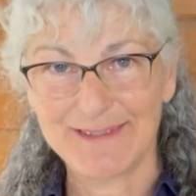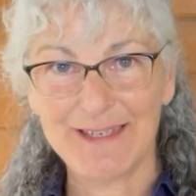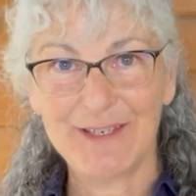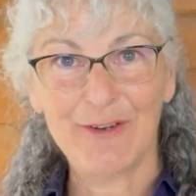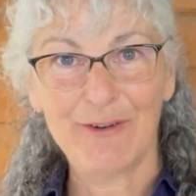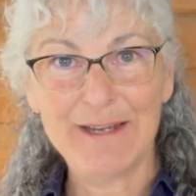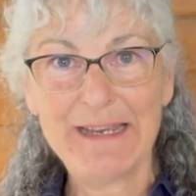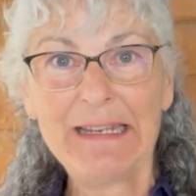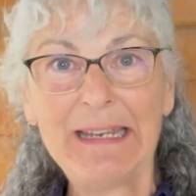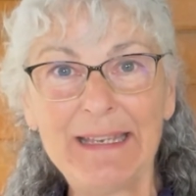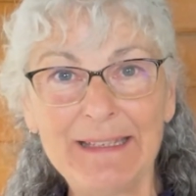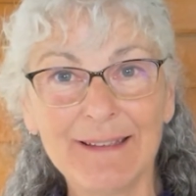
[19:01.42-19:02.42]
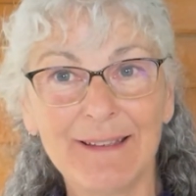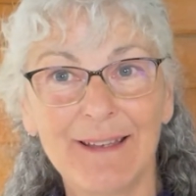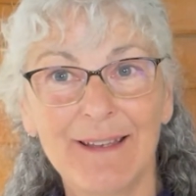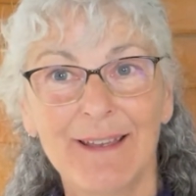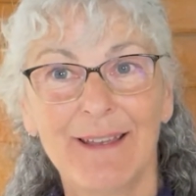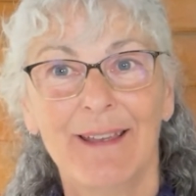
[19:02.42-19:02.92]
that you're needing
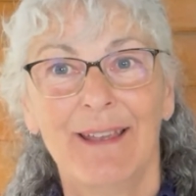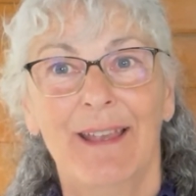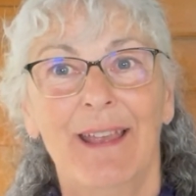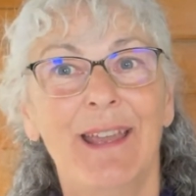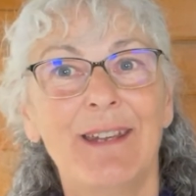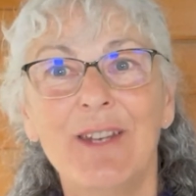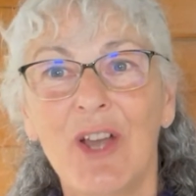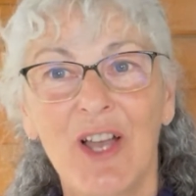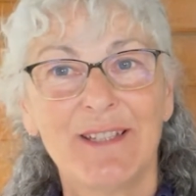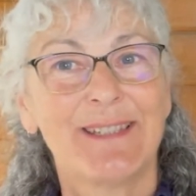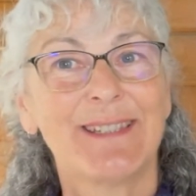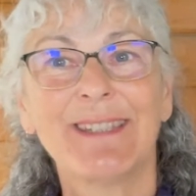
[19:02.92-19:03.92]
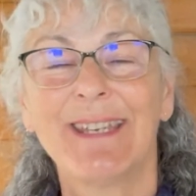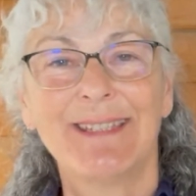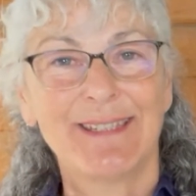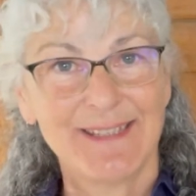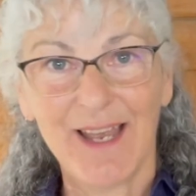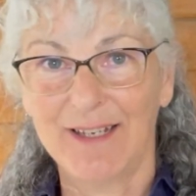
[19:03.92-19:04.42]
and not stay
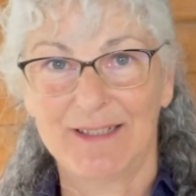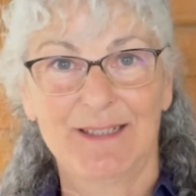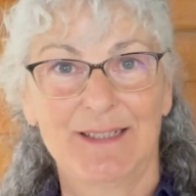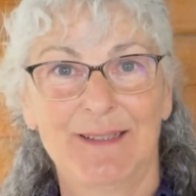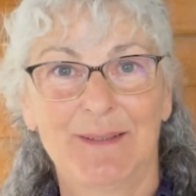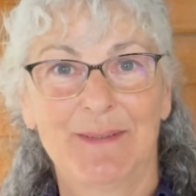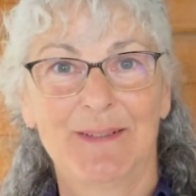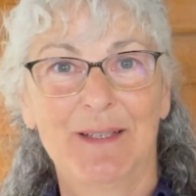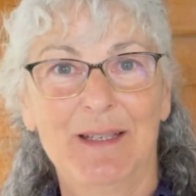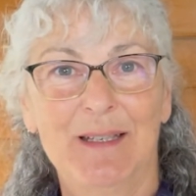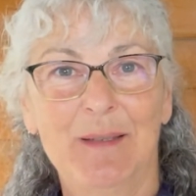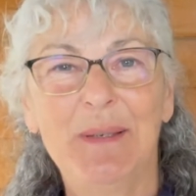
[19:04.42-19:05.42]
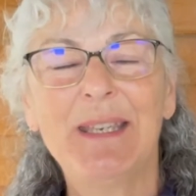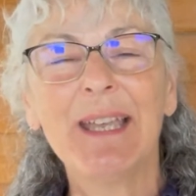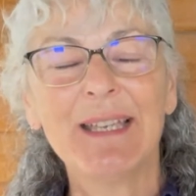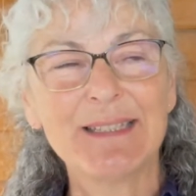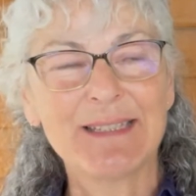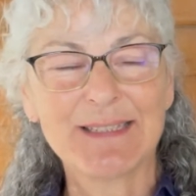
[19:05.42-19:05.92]
stuck,
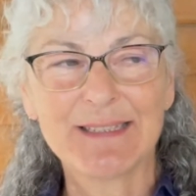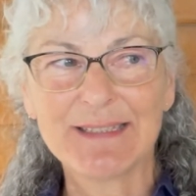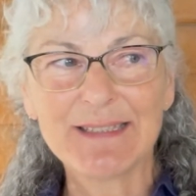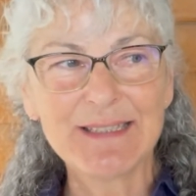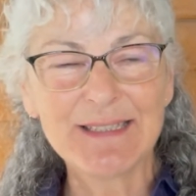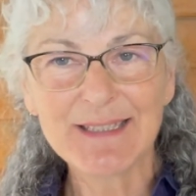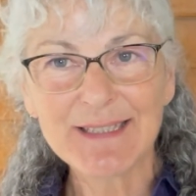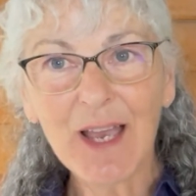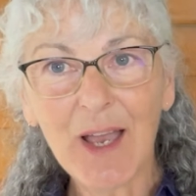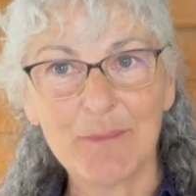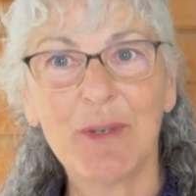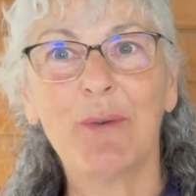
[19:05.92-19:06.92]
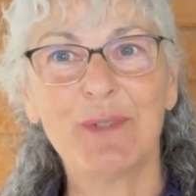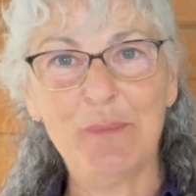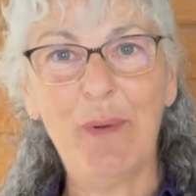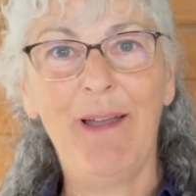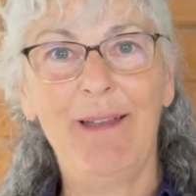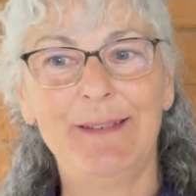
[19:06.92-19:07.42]
because time goes
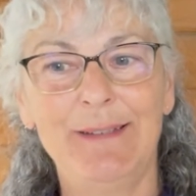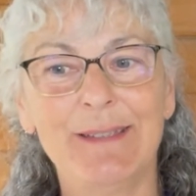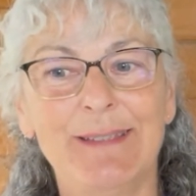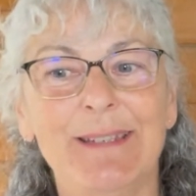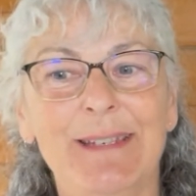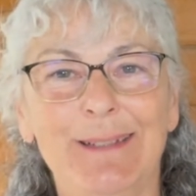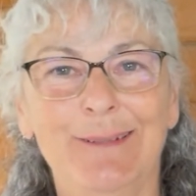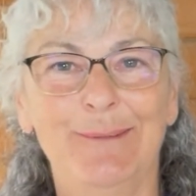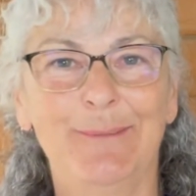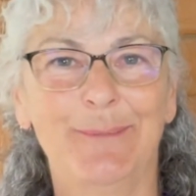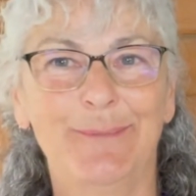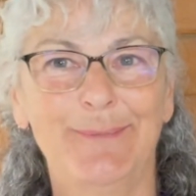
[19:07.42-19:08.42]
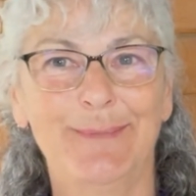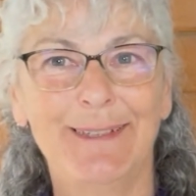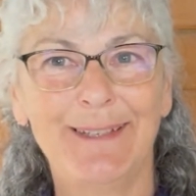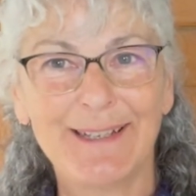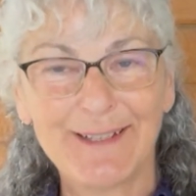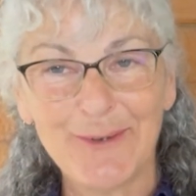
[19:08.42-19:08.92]
by, doesn't it?
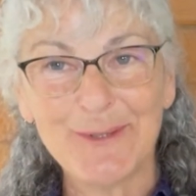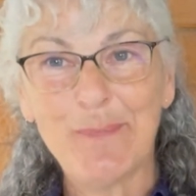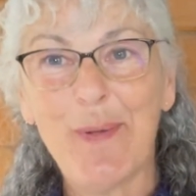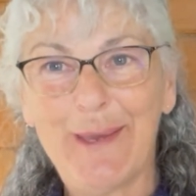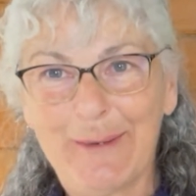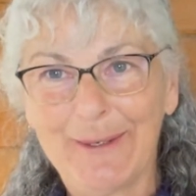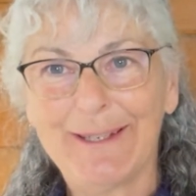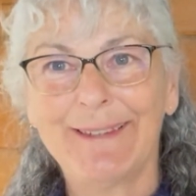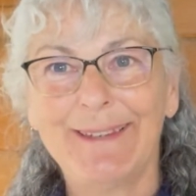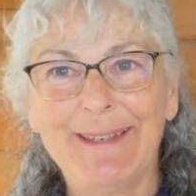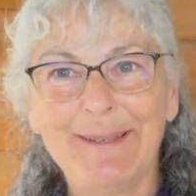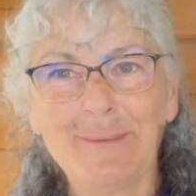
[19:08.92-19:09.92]
And it goes by quickly.